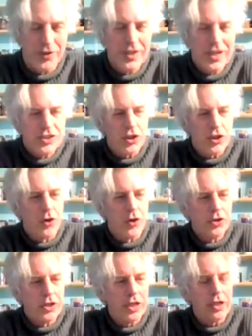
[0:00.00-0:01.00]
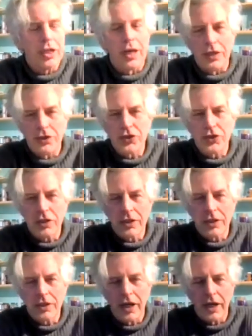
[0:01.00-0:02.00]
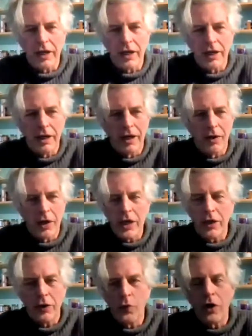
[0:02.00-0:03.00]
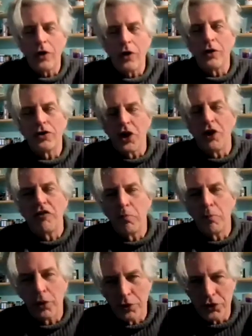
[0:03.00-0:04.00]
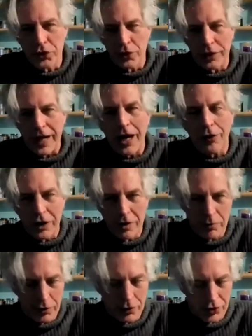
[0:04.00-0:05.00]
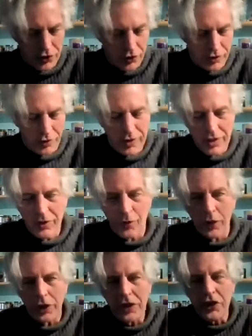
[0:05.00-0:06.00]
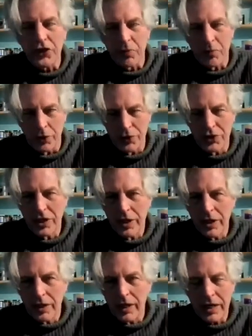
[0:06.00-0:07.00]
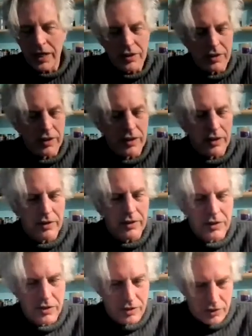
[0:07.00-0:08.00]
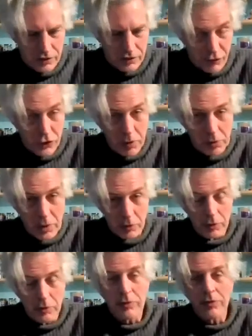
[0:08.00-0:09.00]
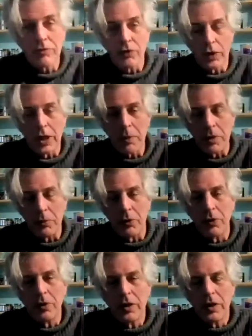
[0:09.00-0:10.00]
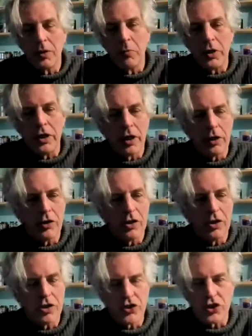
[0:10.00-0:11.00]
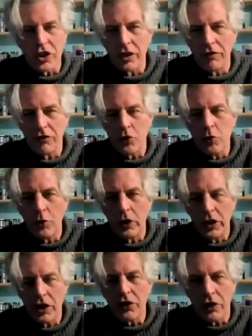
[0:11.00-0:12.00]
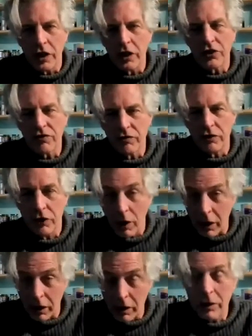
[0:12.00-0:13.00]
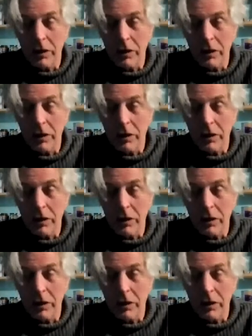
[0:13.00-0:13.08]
So deadlines can, whether self-imposed or gallery imposed or release imposed, can actually, for some people, for a lot of people, be a good incentive to get things done.